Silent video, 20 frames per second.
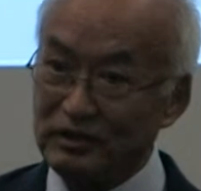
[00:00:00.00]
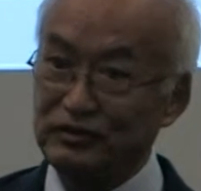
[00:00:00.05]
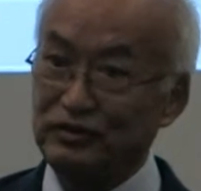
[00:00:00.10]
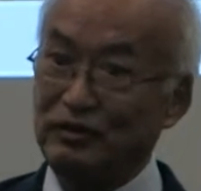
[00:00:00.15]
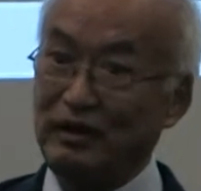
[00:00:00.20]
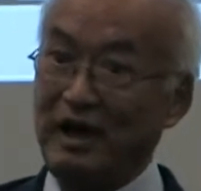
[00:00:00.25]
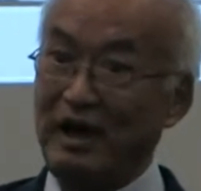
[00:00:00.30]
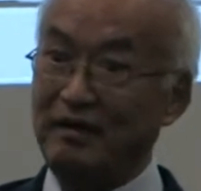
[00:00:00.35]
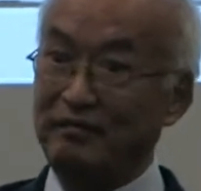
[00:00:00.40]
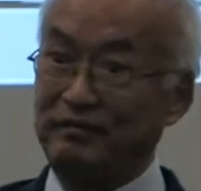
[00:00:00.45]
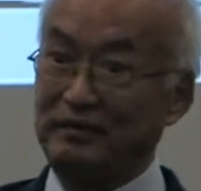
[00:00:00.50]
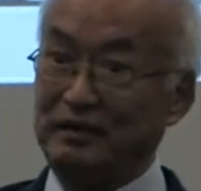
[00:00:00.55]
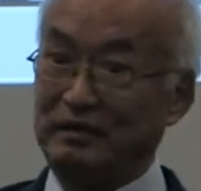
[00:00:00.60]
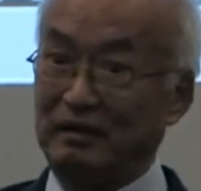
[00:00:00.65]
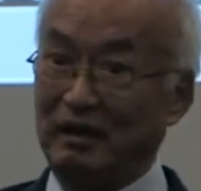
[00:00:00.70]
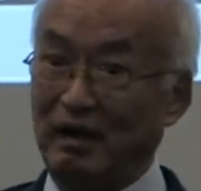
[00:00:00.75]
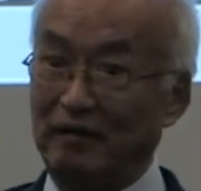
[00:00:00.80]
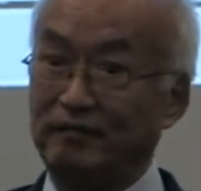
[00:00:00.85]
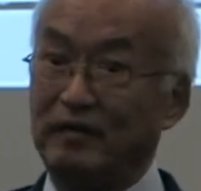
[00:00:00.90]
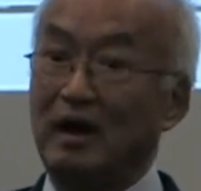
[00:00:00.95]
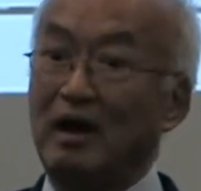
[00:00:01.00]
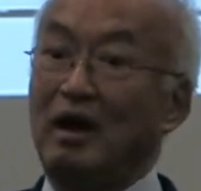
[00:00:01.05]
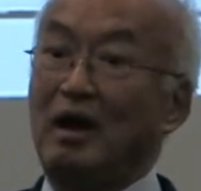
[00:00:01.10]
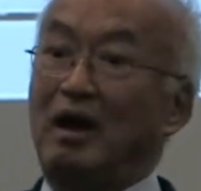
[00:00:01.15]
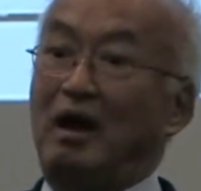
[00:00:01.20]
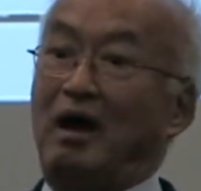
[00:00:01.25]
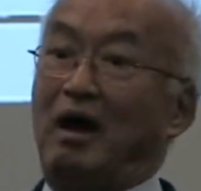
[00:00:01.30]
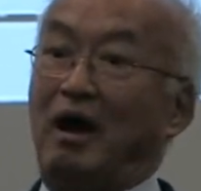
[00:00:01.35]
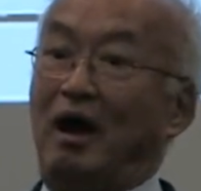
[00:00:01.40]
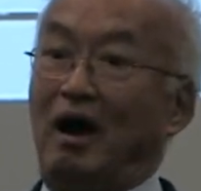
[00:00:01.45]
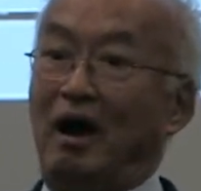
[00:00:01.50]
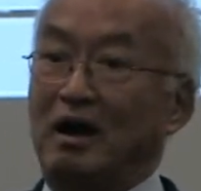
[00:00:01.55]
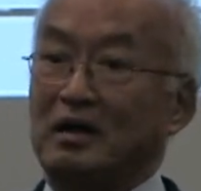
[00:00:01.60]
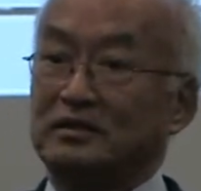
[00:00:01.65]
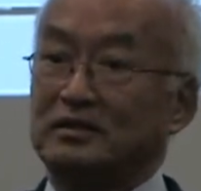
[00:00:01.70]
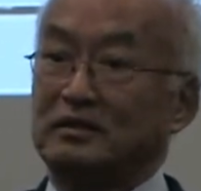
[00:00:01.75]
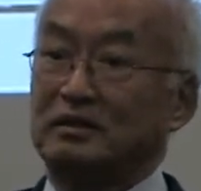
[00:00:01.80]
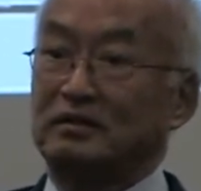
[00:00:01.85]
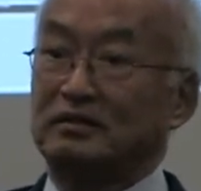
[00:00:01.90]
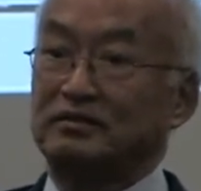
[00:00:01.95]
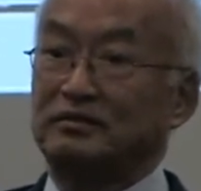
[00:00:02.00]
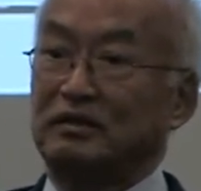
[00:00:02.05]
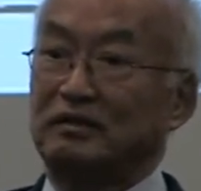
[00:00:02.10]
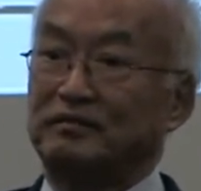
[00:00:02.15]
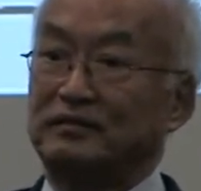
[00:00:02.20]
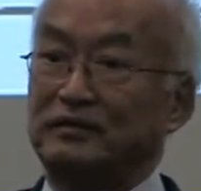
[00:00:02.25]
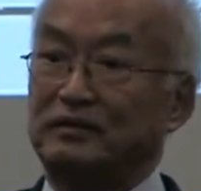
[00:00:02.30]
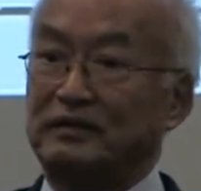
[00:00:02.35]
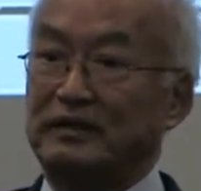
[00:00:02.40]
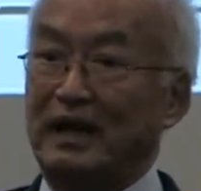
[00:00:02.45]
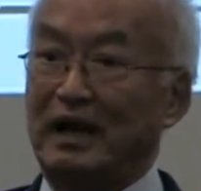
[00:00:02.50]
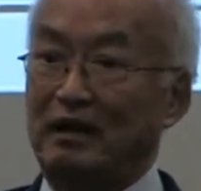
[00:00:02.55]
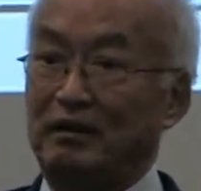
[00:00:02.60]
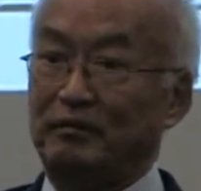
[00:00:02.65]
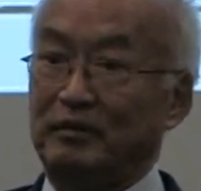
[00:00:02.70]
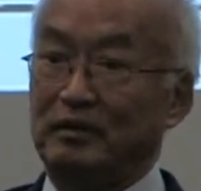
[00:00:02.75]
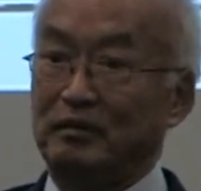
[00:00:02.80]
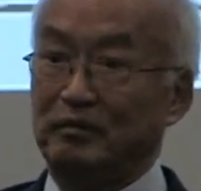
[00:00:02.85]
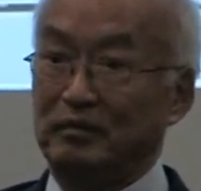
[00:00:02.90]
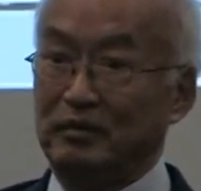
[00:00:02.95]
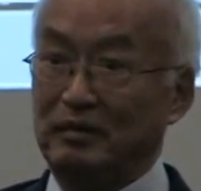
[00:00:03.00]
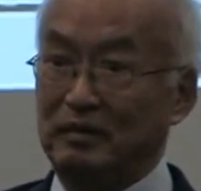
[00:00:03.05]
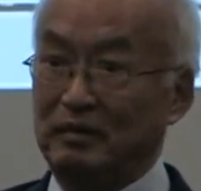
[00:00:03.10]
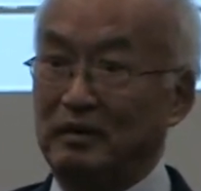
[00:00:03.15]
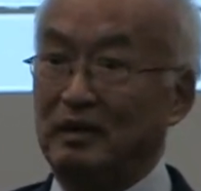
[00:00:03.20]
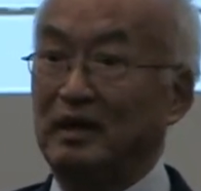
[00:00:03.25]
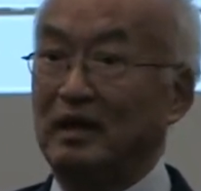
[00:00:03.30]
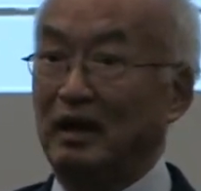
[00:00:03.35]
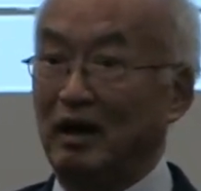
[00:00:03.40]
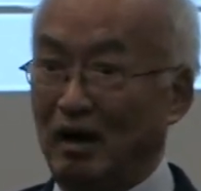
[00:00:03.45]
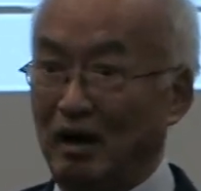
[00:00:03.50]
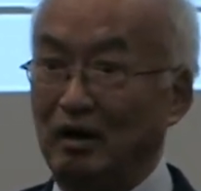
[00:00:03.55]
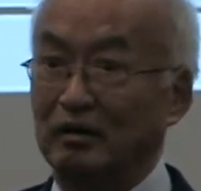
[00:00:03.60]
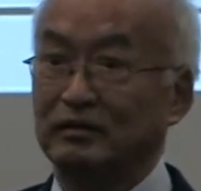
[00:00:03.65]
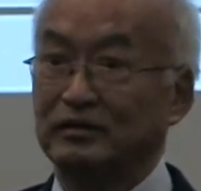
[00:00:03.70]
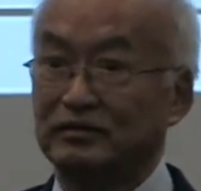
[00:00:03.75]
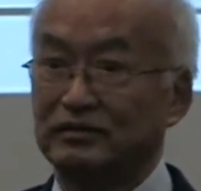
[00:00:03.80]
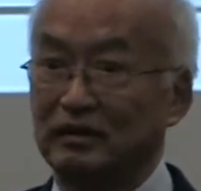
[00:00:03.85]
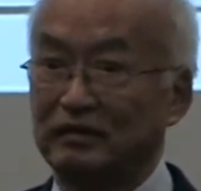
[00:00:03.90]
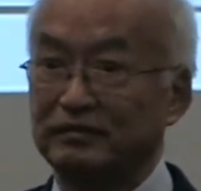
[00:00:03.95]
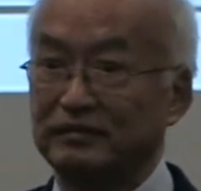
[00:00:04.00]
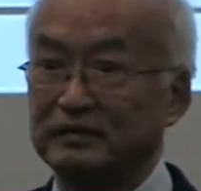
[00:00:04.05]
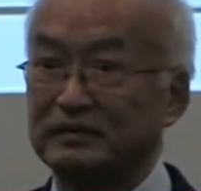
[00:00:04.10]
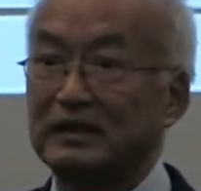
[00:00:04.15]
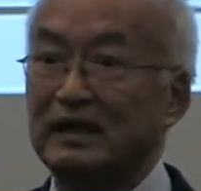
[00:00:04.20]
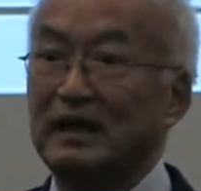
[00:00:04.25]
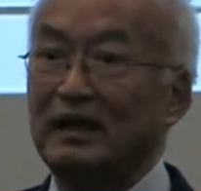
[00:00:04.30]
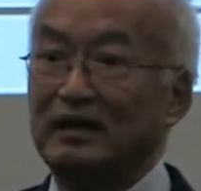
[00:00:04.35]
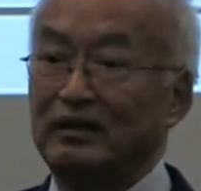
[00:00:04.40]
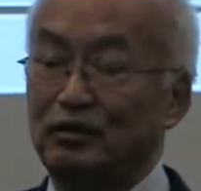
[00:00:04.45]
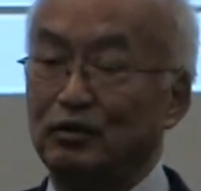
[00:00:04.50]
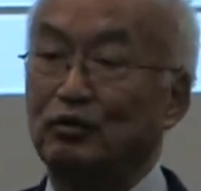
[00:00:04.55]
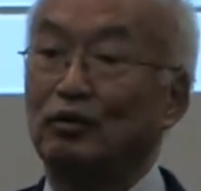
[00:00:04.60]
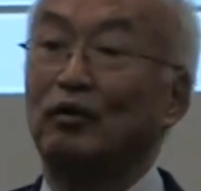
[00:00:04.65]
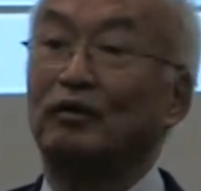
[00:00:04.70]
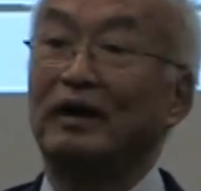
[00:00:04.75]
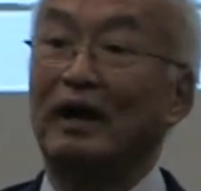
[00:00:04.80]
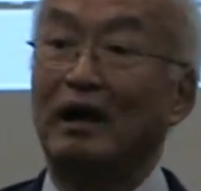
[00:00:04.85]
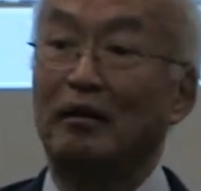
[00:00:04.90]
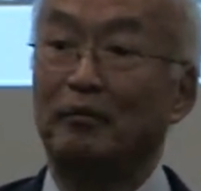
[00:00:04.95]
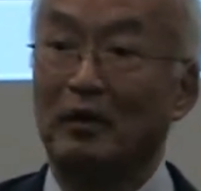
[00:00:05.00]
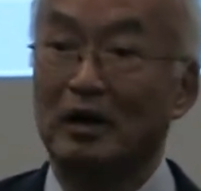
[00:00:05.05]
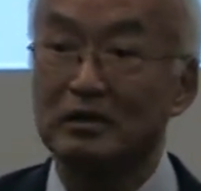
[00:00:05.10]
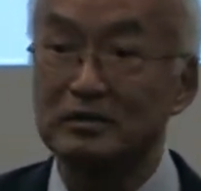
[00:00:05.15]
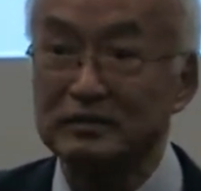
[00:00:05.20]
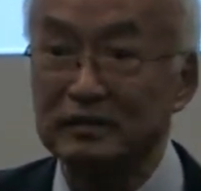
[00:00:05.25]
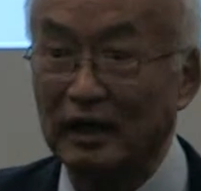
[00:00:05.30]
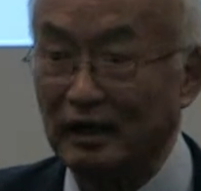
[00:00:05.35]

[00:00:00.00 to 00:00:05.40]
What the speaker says: you have enough arsenic on the surface, gallium on the surface, you grow gallium arsenide.